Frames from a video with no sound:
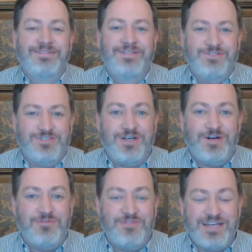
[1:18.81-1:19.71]

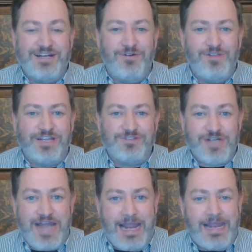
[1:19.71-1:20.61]
So I got a whole extra
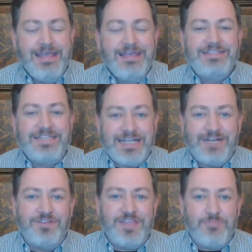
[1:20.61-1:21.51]
day to get
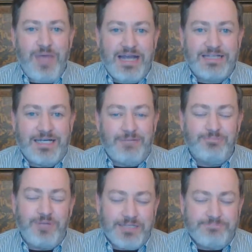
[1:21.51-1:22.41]
everything packed up.
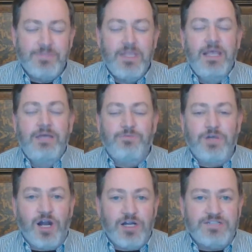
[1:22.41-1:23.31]
But
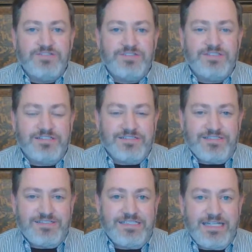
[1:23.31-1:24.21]
regardless, it's at
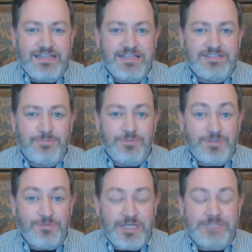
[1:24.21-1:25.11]
least cleaning things up a
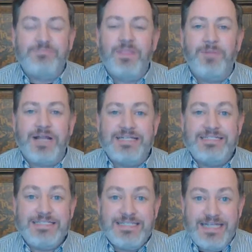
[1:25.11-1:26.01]
little bit. But I
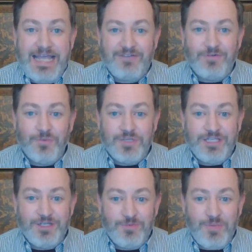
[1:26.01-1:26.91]
did have a
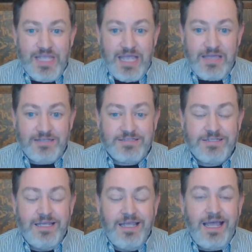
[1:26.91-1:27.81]
really good weekend.
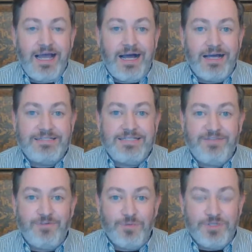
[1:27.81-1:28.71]
Did
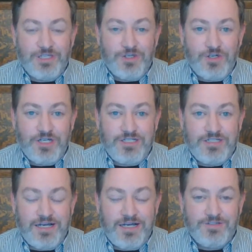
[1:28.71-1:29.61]
have a really good
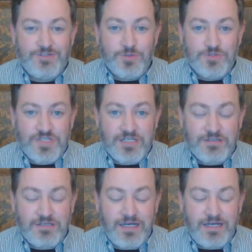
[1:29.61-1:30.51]

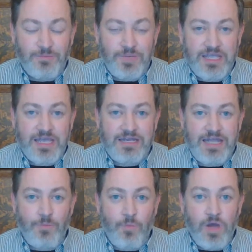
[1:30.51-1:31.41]
sourcing weekend
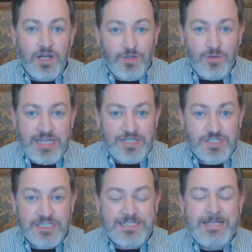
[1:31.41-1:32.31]
at one
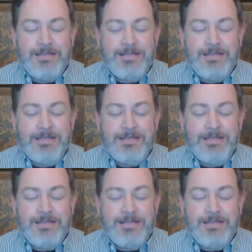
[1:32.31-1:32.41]
location.